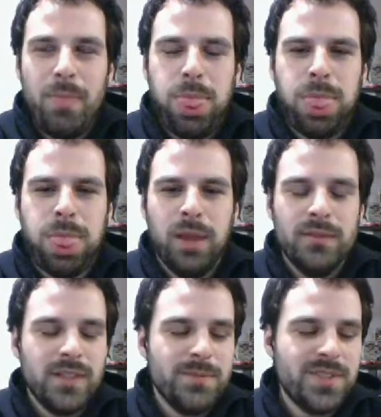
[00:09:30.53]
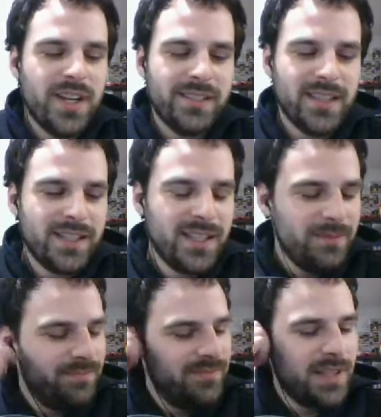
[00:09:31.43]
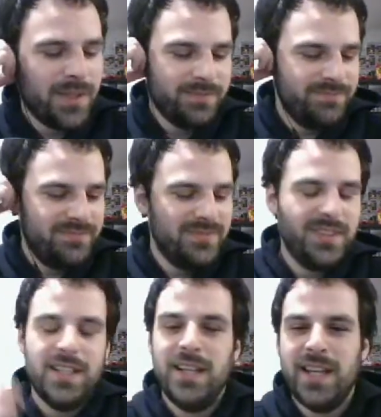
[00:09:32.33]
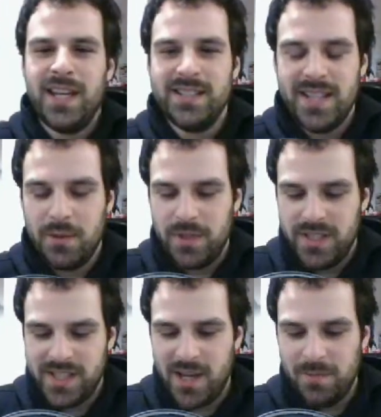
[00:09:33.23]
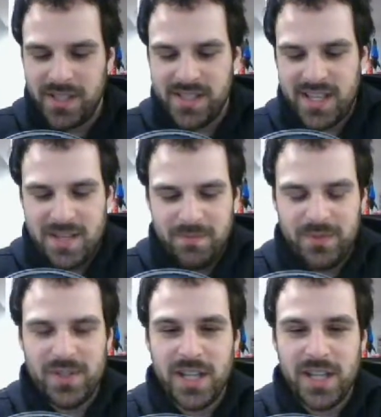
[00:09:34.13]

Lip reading: I'm sorry. I got to take one of these out because I keep